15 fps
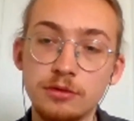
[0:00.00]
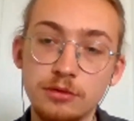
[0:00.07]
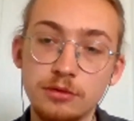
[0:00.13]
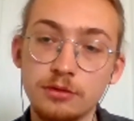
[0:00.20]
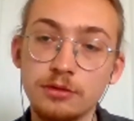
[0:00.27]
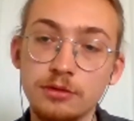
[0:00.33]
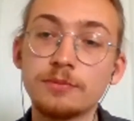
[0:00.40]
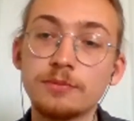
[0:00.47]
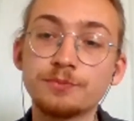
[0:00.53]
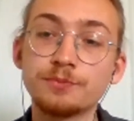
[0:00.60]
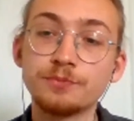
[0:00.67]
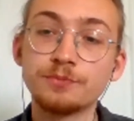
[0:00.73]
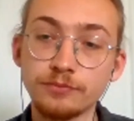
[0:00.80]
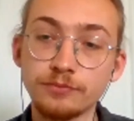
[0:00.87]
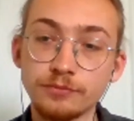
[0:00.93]

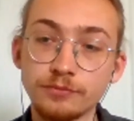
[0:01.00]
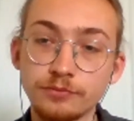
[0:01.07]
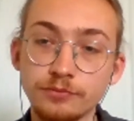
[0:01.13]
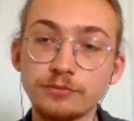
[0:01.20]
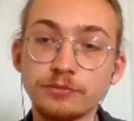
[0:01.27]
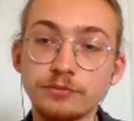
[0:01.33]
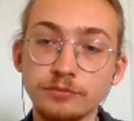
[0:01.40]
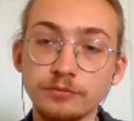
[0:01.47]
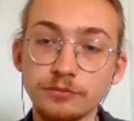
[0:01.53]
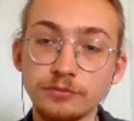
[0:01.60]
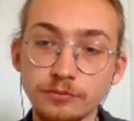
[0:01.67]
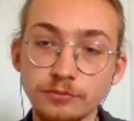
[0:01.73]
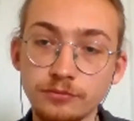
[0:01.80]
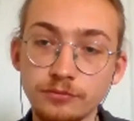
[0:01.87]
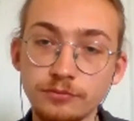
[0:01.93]

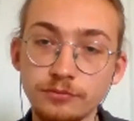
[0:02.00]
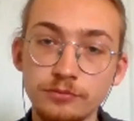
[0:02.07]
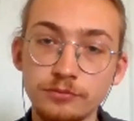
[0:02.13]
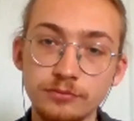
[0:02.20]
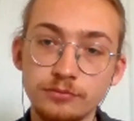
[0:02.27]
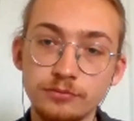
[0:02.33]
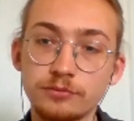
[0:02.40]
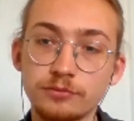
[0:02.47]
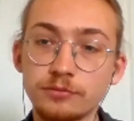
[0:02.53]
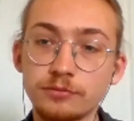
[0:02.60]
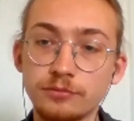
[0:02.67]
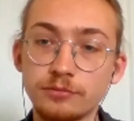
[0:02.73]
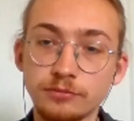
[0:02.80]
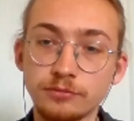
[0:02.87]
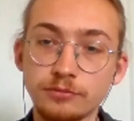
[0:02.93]

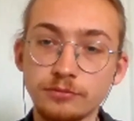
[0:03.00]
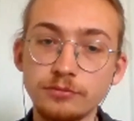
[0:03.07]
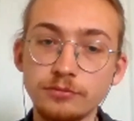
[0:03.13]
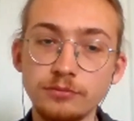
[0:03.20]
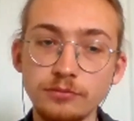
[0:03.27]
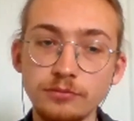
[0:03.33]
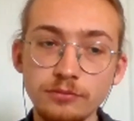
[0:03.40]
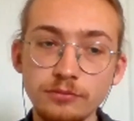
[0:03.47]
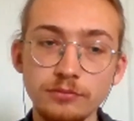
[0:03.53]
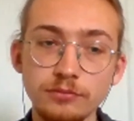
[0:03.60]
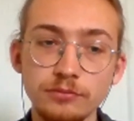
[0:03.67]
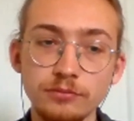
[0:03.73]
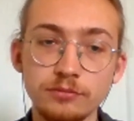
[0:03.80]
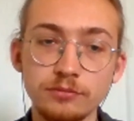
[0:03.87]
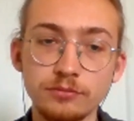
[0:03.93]

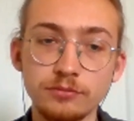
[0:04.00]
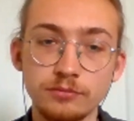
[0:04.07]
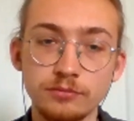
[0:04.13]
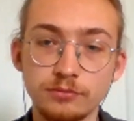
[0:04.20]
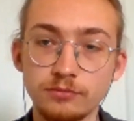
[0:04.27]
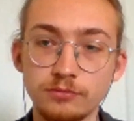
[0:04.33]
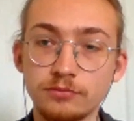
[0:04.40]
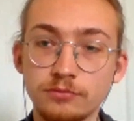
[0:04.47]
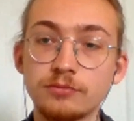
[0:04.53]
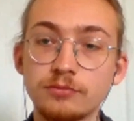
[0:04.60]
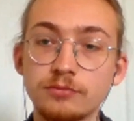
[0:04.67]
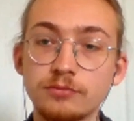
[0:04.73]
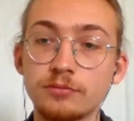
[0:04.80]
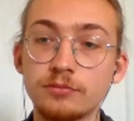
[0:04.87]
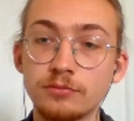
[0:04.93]

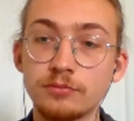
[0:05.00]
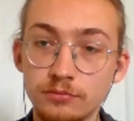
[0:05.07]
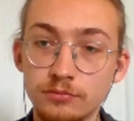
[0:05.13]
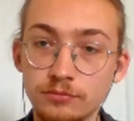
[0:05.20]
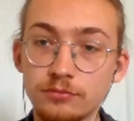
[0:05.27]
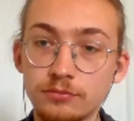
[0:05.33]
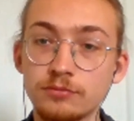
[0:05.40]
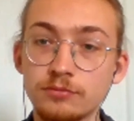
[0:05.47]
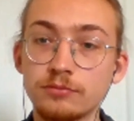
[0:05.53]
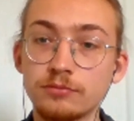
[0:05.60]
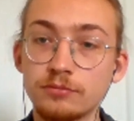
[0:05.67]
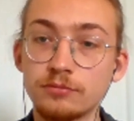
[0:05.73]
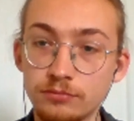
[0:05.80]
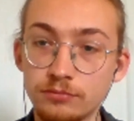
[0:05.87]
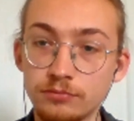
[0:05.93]

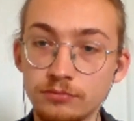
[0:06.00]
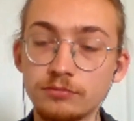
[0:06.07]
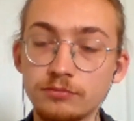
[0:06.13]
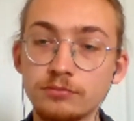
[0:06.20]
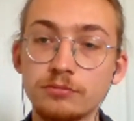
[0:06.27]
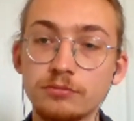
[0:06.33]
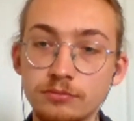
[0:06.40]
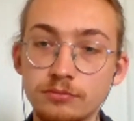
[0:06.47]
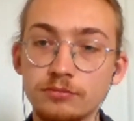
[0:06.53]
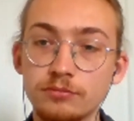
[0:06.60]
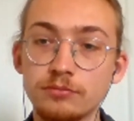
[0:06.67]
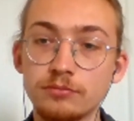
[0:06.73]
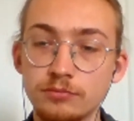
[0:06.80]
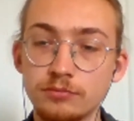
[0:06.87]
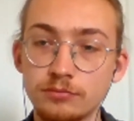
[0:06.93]

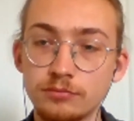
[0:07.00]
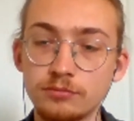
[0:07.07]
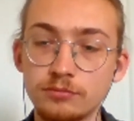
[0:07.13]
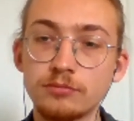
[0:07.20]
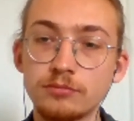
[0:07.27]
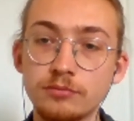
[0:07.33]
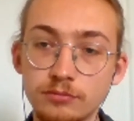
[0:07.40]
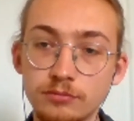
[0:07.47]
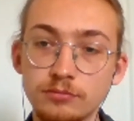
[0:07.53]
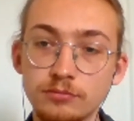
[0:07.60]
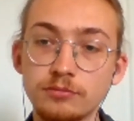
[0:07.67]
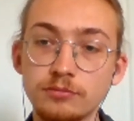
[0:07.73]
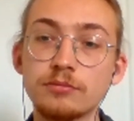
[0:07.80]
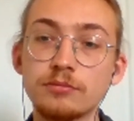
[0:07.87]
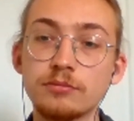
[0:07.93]
The person shown says nothing.